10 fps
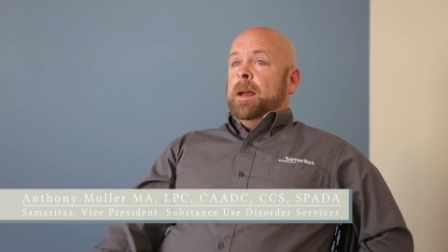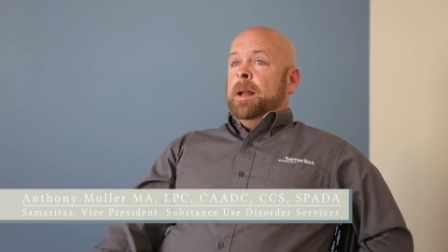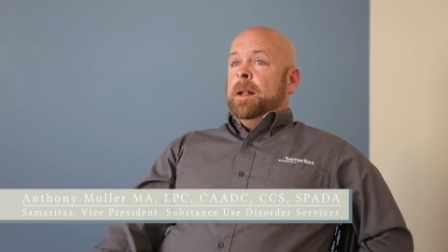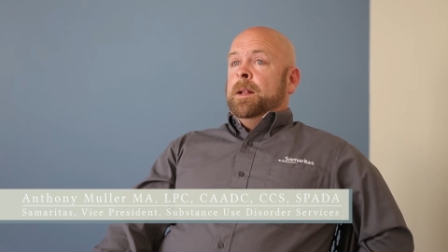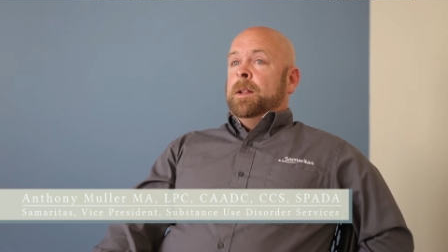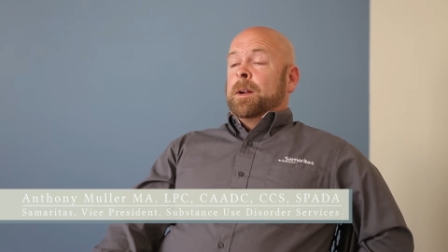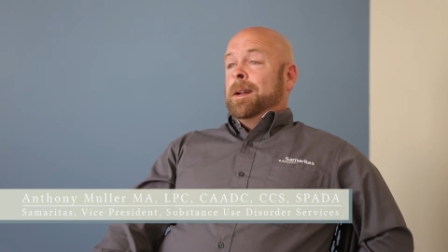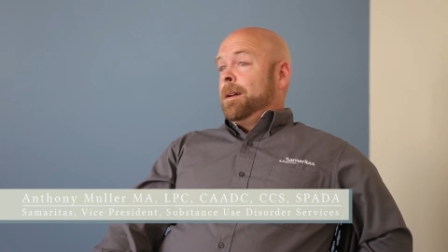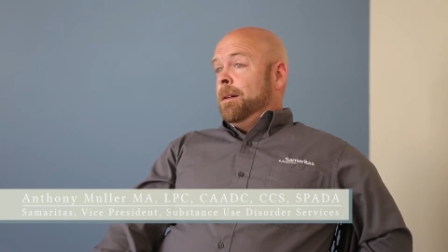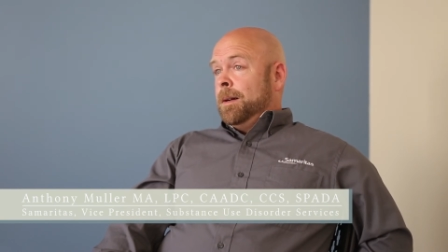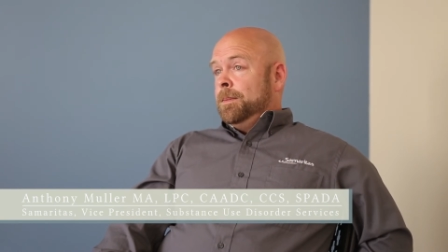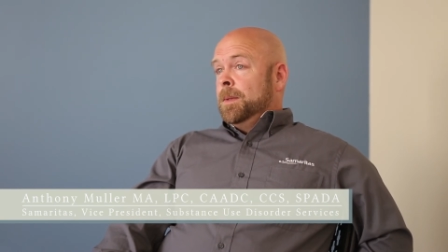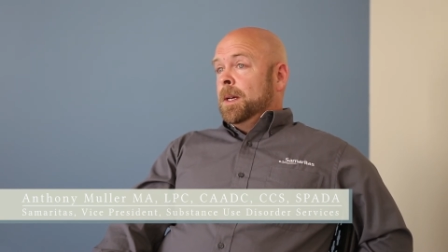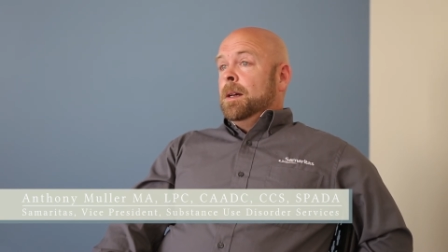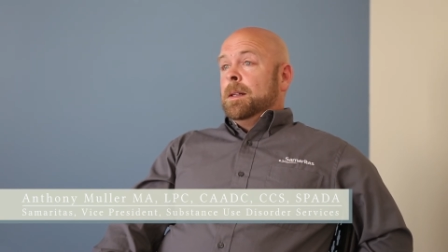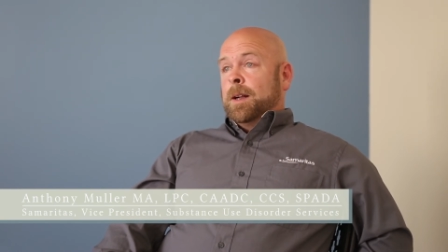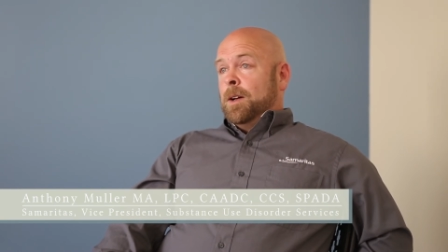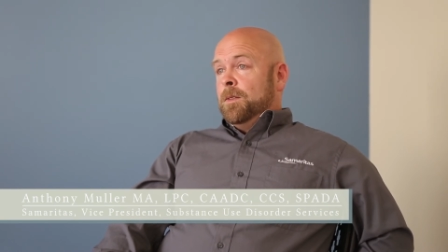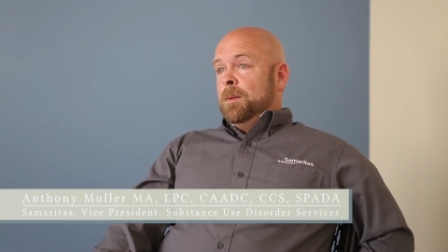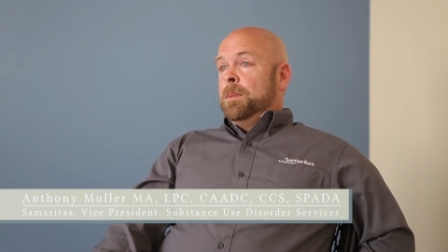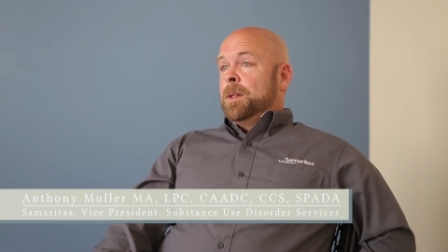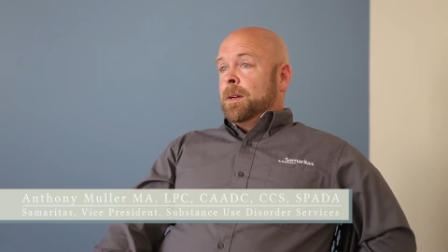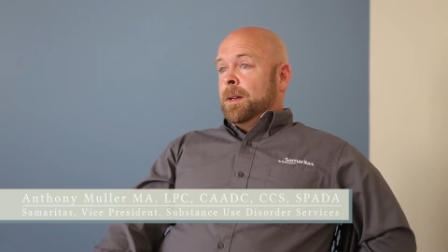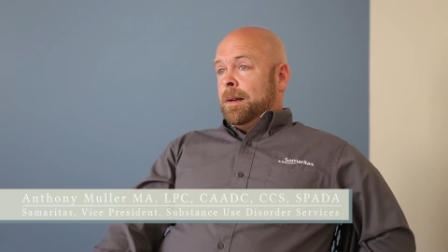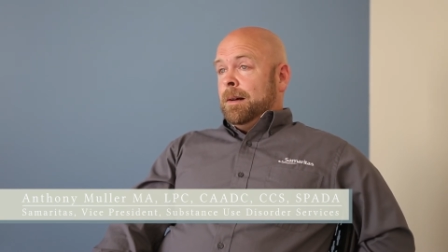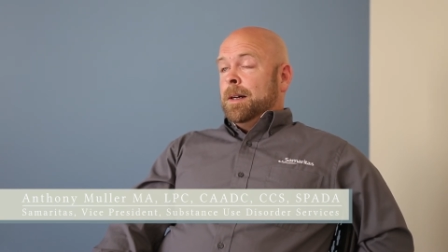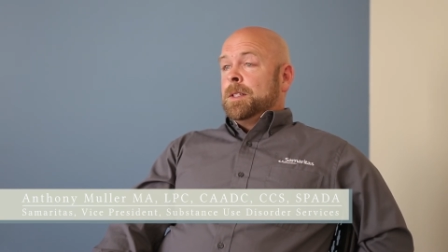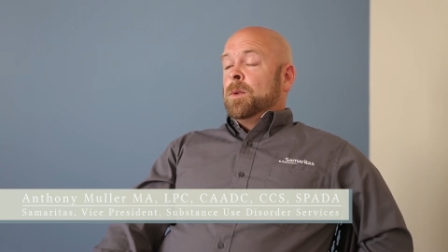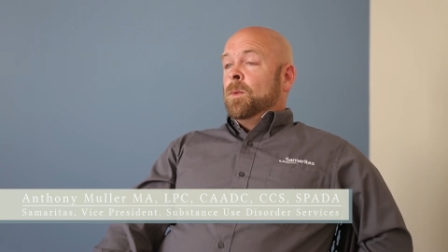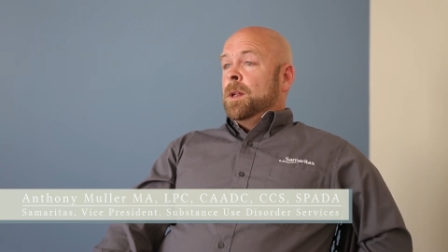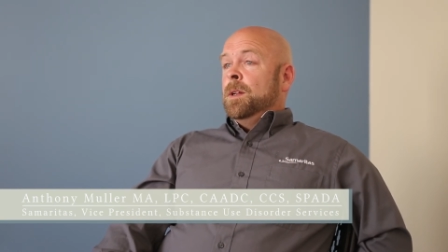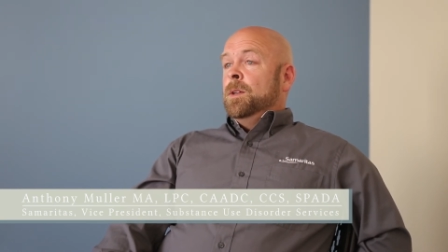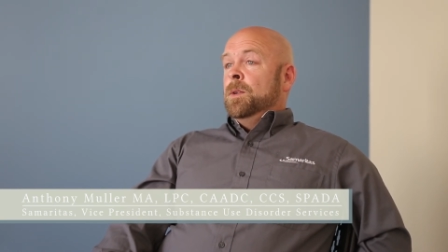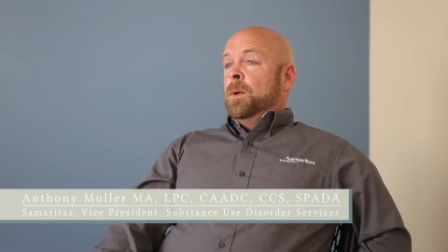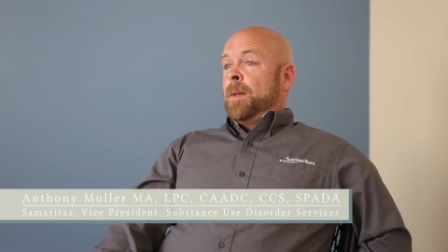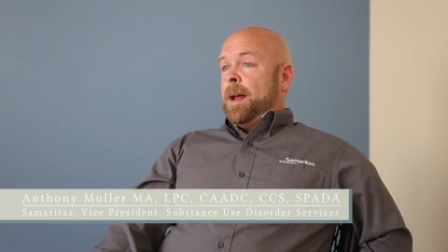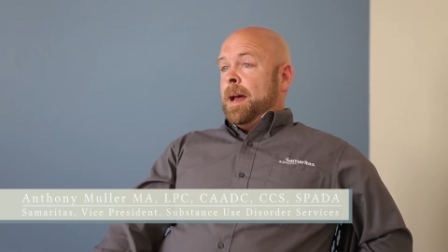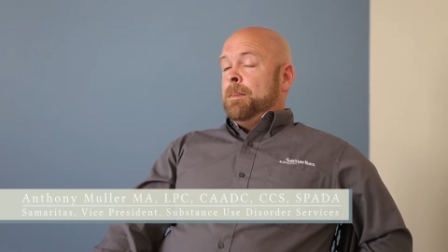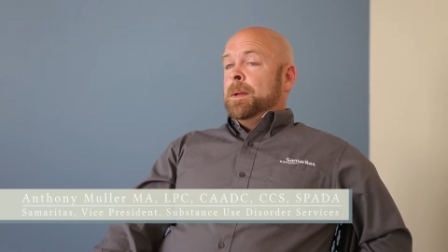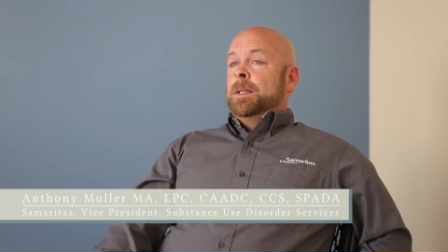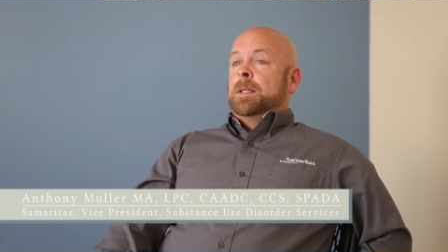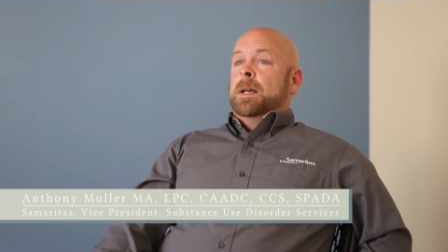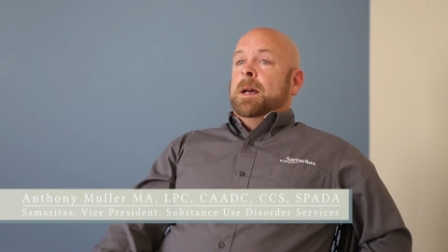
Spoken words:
And they're going to get caught. Not all of them, but they're going to get caught. So what do you do when that happens?